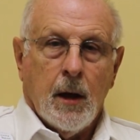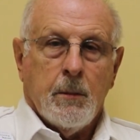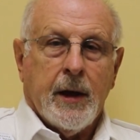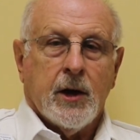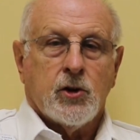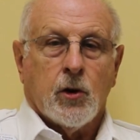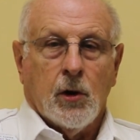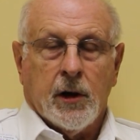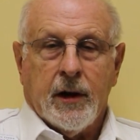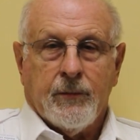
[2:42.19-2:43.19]
because you're
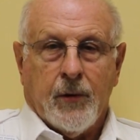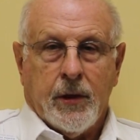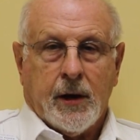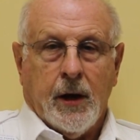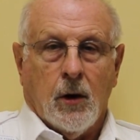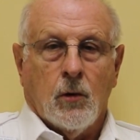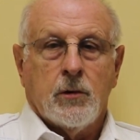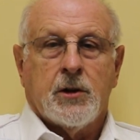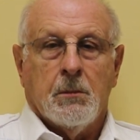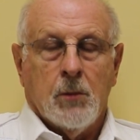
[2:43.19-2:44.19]
looking for the
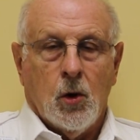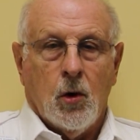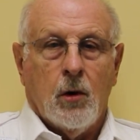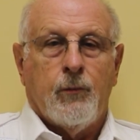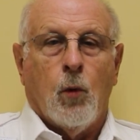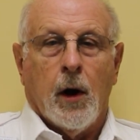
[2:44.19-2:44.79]
cone to move,